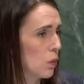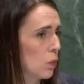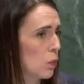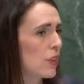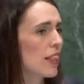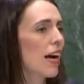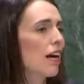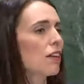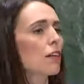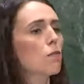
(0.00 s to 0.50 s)

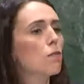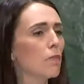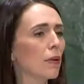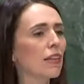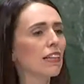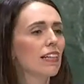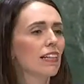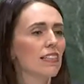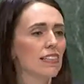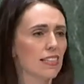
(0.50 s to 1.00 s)
Without the
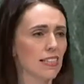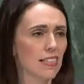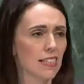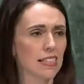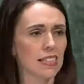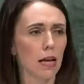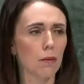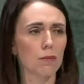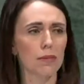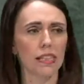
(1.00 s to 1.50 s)
billions in
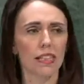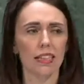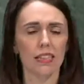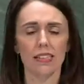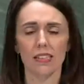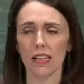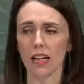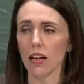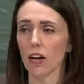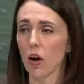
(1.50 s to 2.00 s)

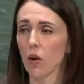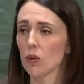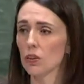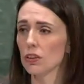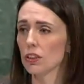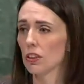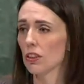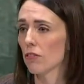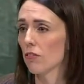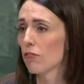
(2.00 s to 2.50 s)
subsidies that go
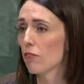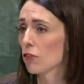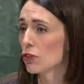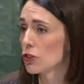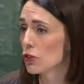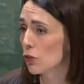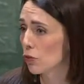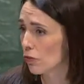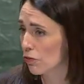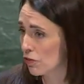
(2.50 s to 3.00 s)
into the
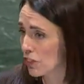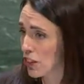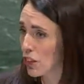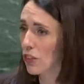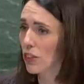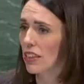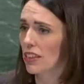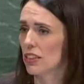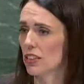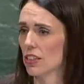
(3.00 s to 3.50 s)
fossil
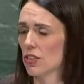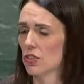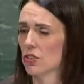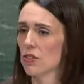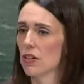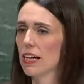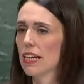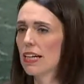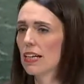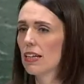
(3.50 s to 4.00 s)
fuel
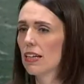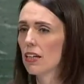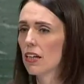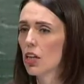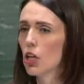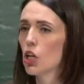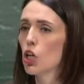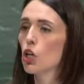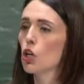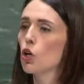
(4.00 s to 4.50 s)
industry,
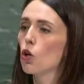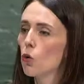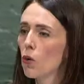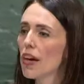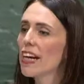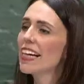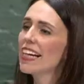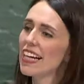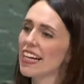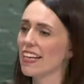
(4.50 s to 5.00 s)

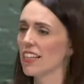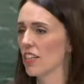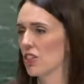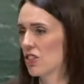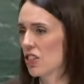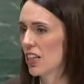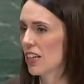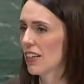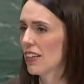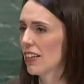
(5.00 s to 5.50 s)
green
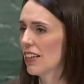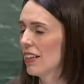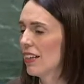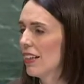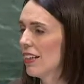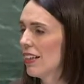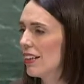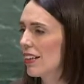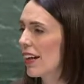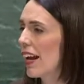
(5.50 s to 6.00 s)
energy
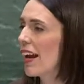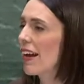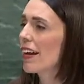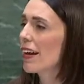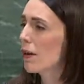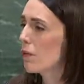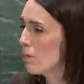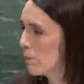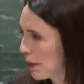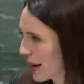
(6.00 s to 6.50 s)
can
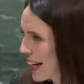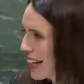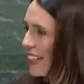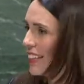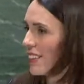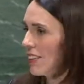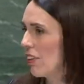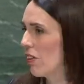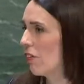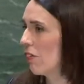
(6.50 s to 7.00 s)

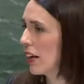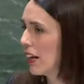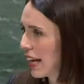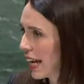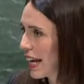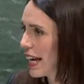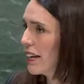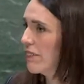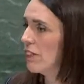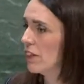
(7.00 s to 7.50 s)
compete on
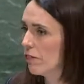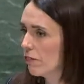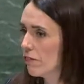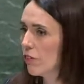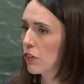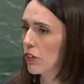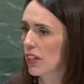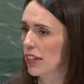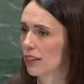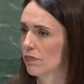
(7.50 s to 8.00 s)
an even
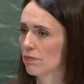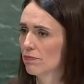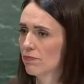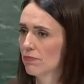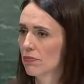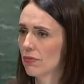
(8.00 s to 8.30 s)
footing.